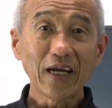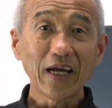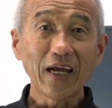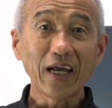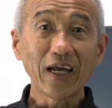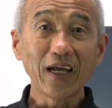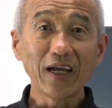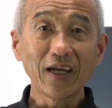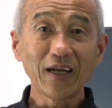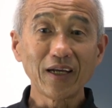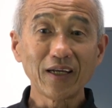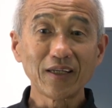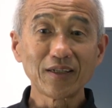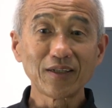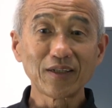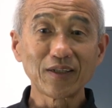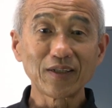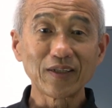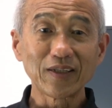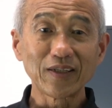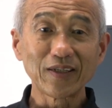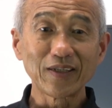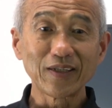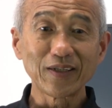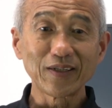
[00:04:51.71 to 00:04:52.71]

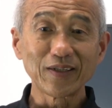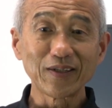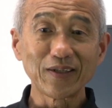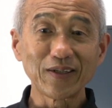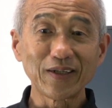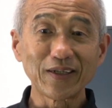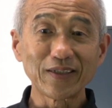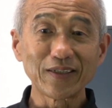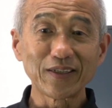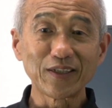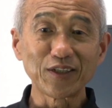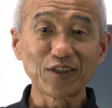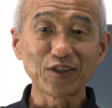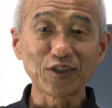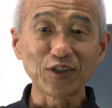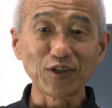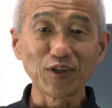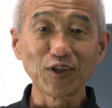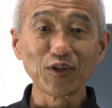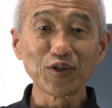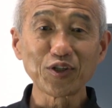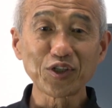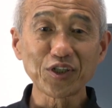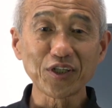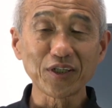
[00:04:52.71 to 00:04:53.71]
And the
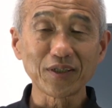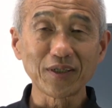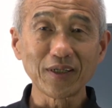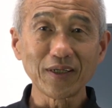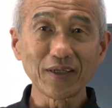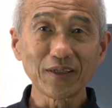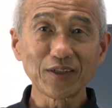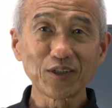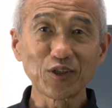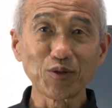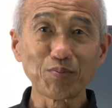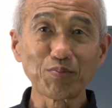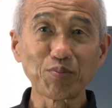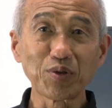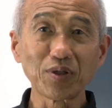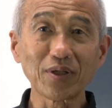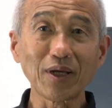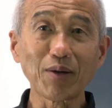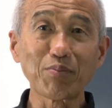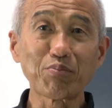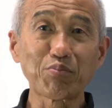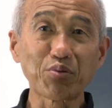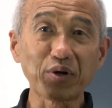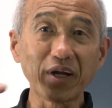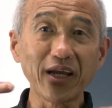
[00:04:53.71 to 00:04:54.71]
solution to
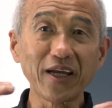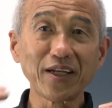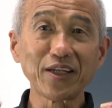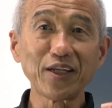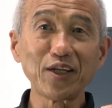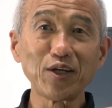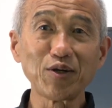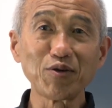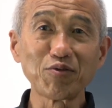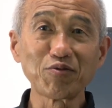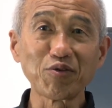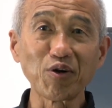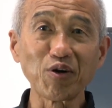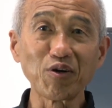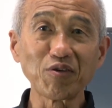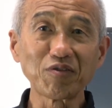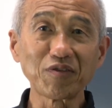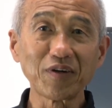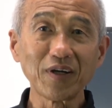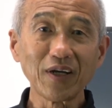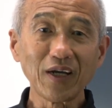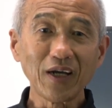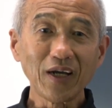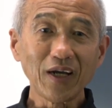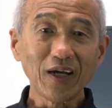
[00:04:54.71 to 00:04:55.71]
put a brand new
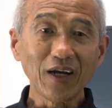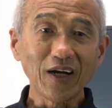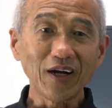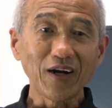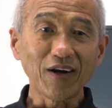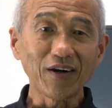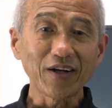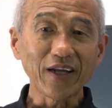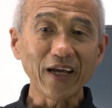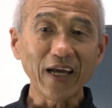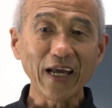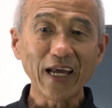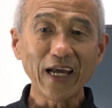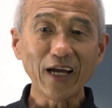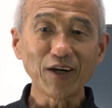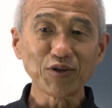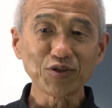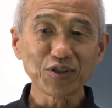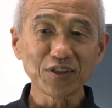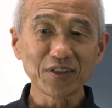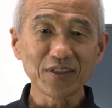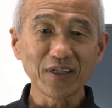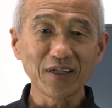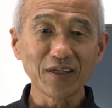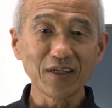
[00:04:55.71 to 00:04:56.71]
roof on a
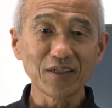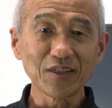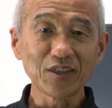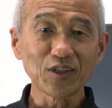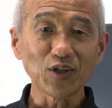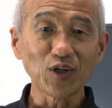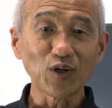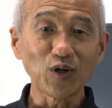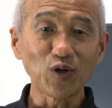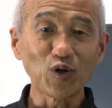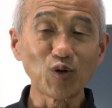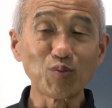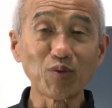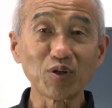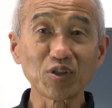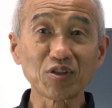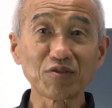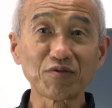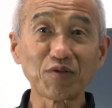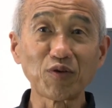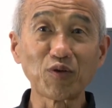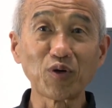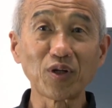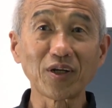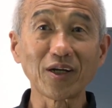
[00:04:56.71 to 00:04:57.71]
house that is
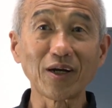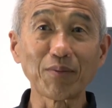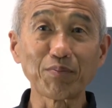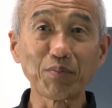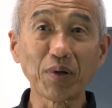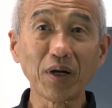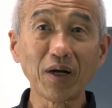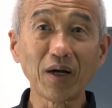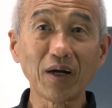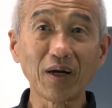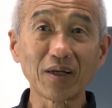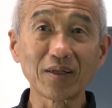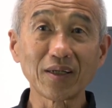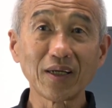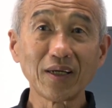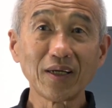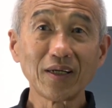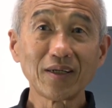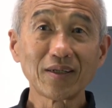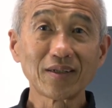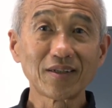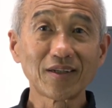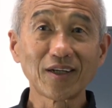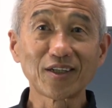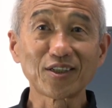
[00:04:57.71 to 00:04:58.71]
almost falling apart
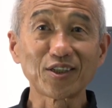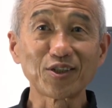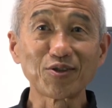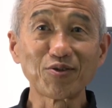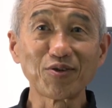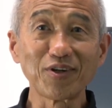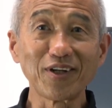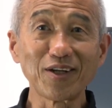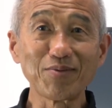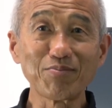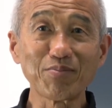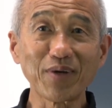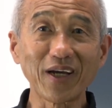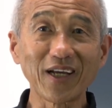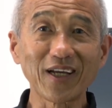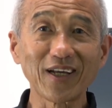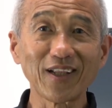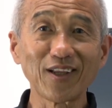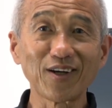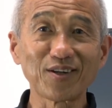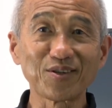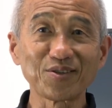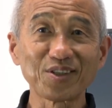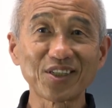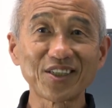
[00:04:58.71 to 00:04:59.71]
doesn't really make a
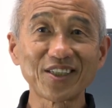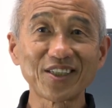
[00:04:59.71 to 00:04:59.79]
lot of